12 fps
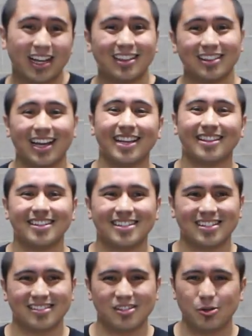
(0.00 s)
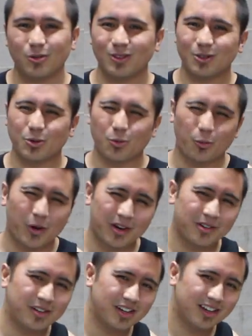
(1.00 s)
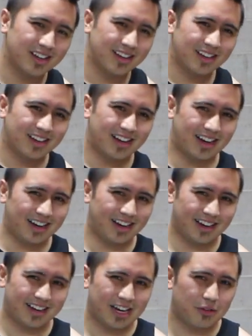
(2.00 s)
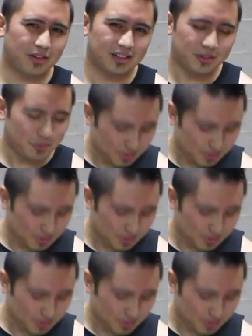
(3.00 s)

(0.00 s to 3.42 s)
it like this because you will look weird carrying a little